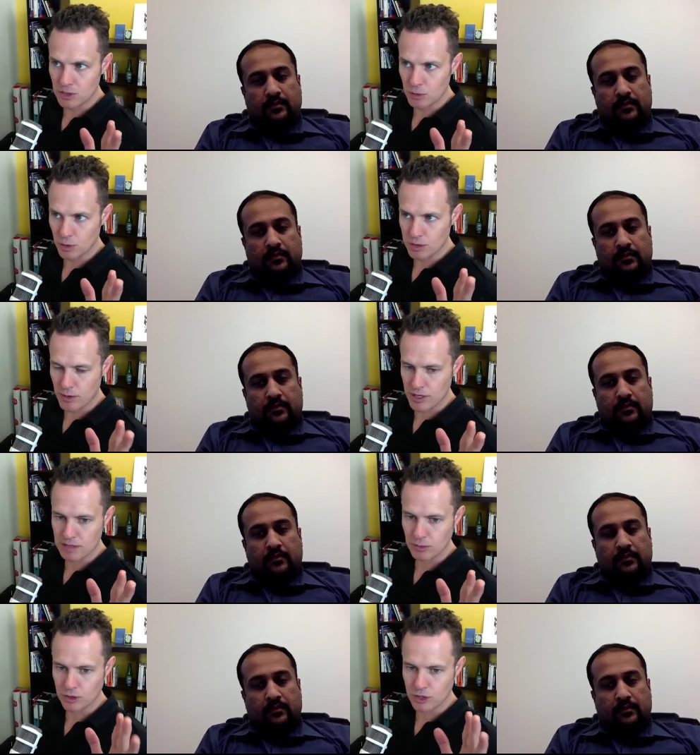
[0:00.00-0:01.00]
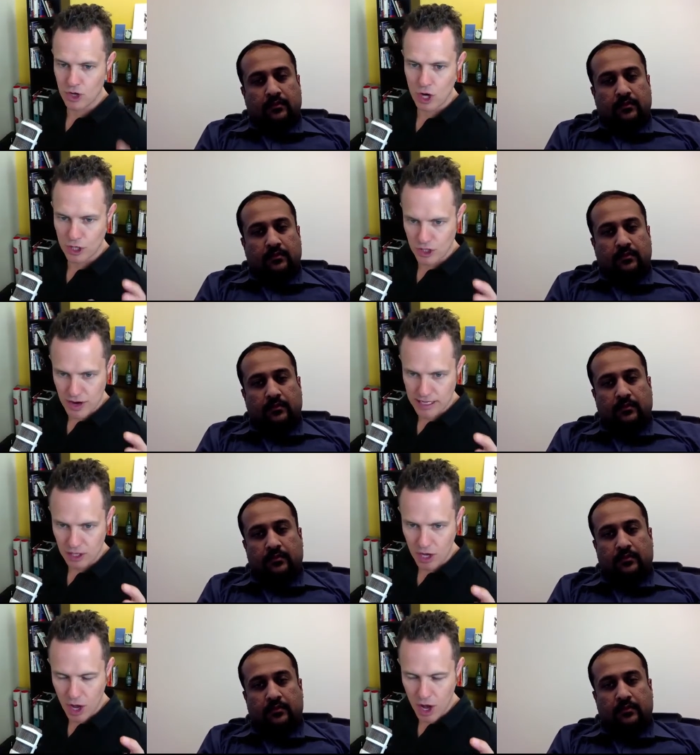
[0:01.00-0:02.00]
Speaker 1: towards Pressable to try and attract a
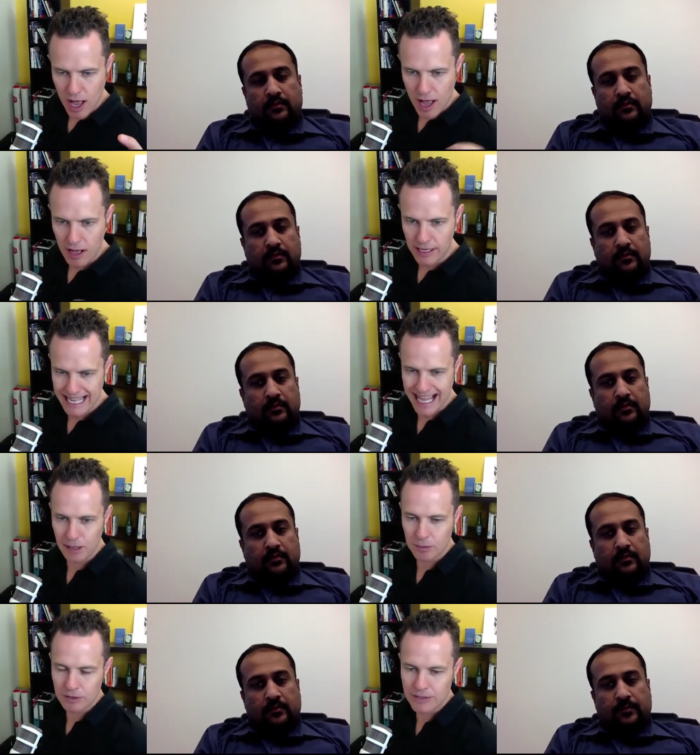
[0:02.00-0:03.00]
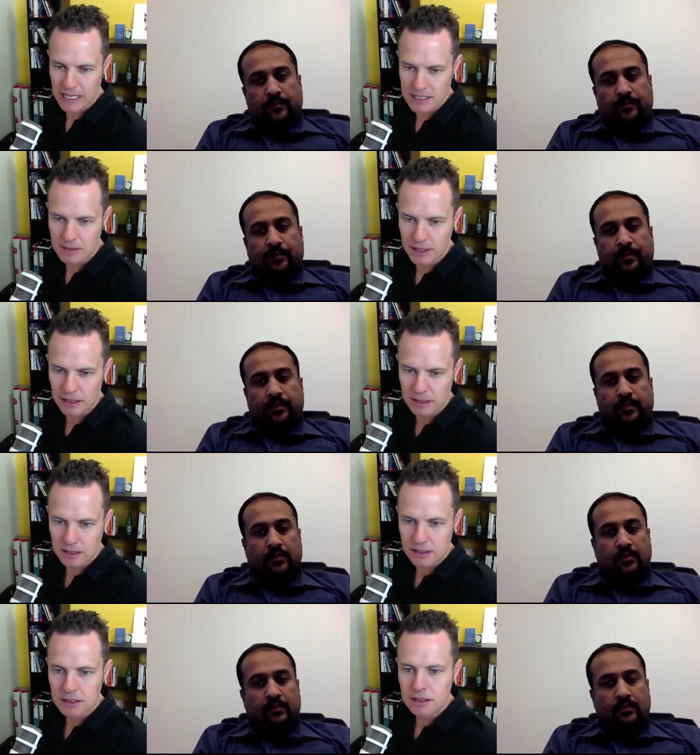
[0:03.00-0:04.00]
higher caliber of customer.
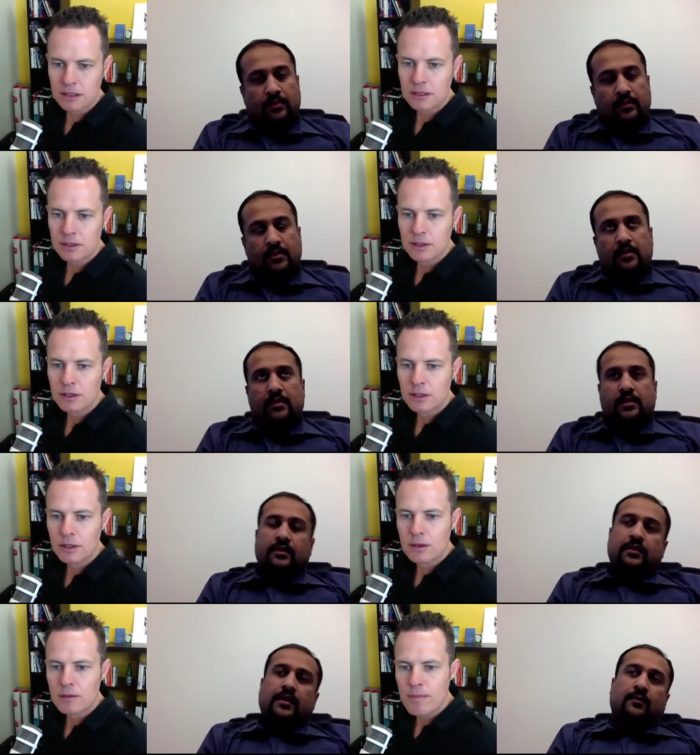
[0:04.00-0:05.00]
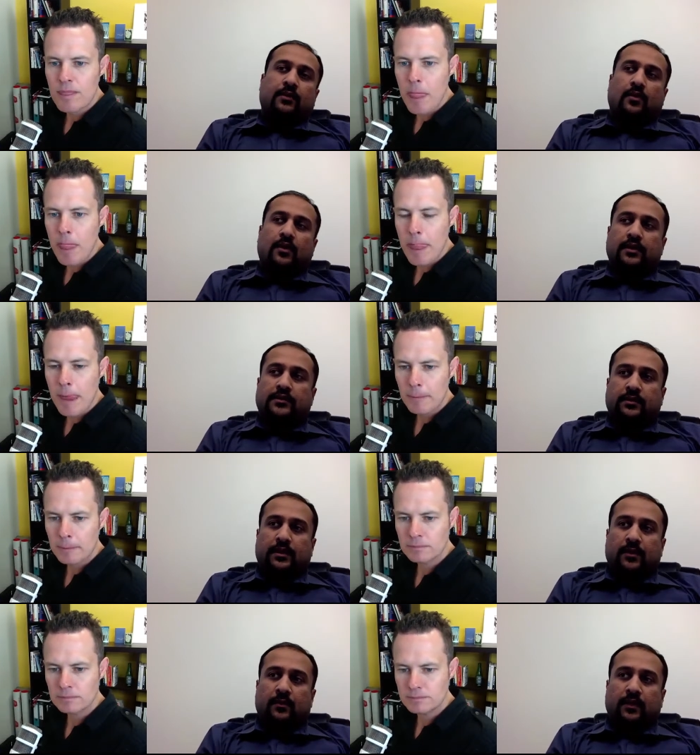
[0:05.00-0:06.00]
Speaker 2: Yeah, we wanted to
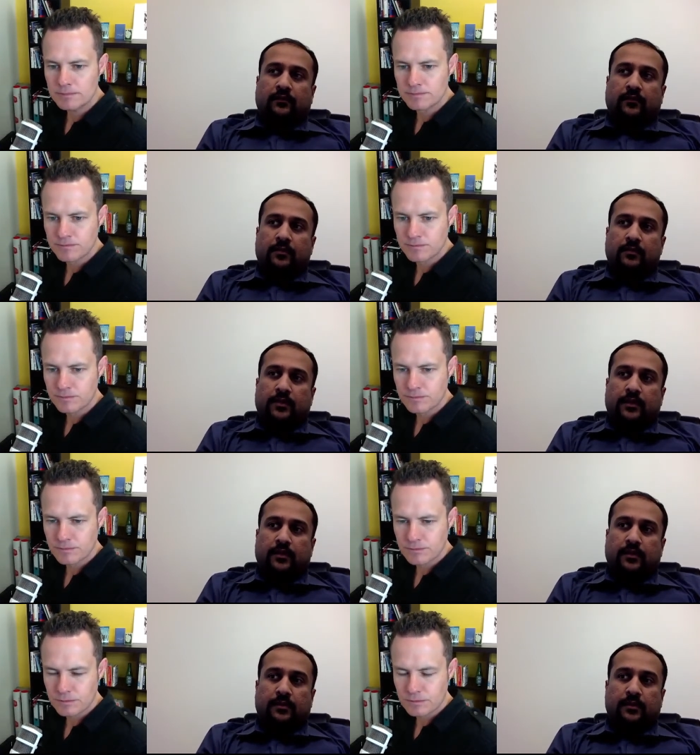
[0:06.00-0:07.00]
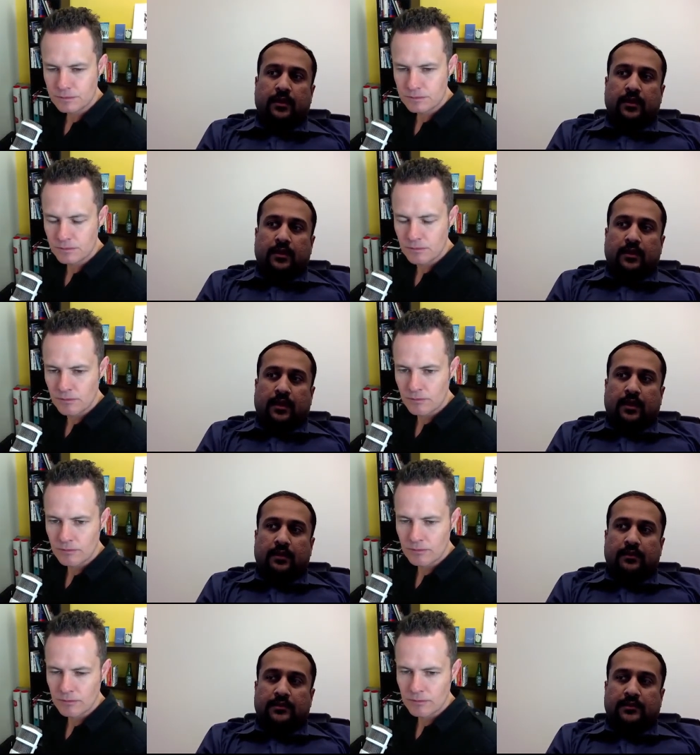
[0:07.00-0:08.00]
get away from the,
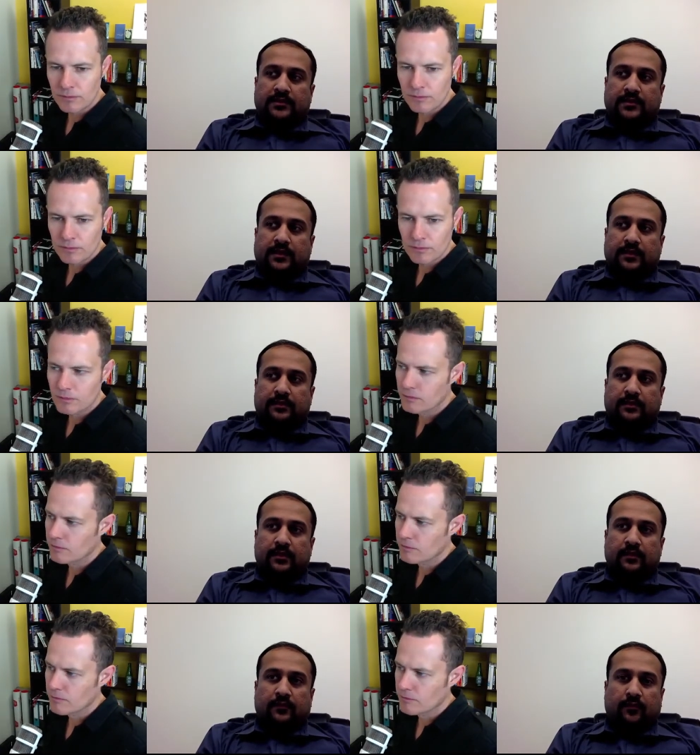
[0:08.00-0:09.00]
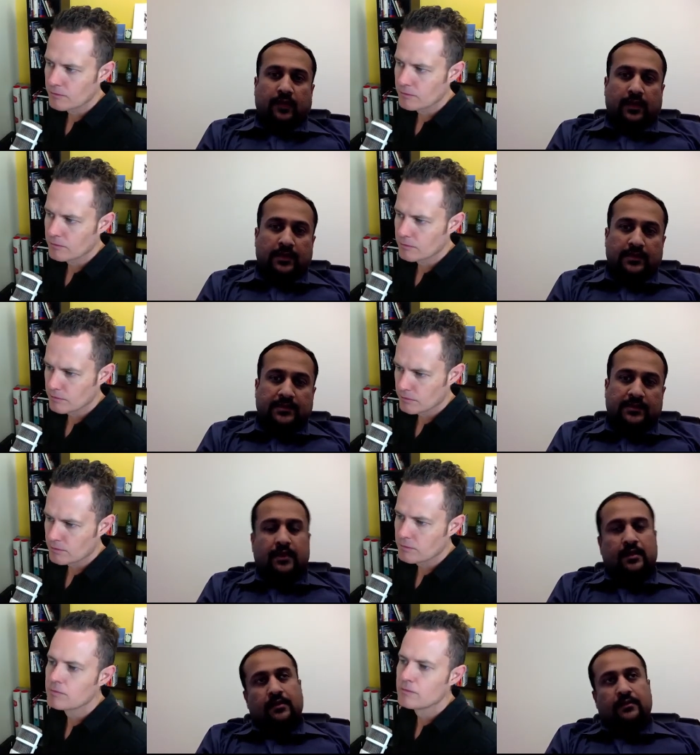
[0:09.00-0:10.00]
hey, this is a thing for kids.
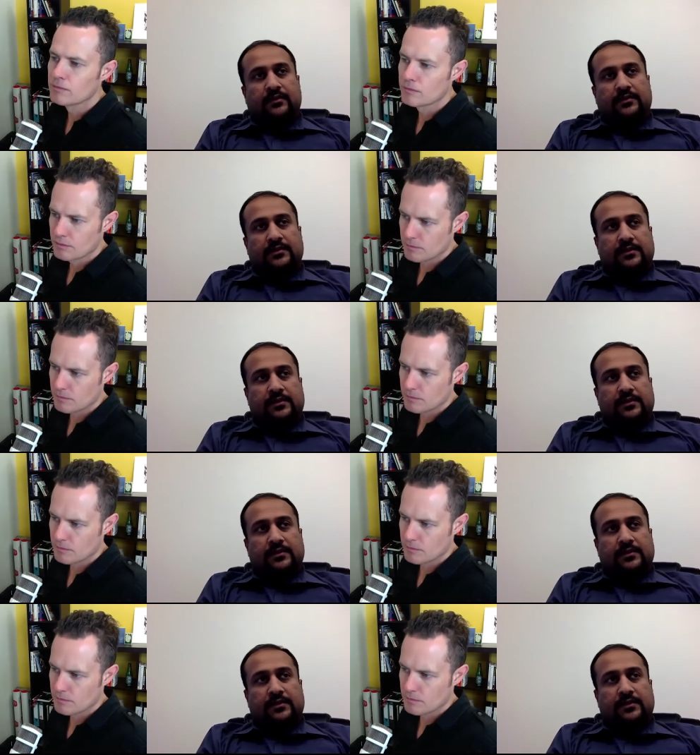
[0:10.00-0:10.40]
This is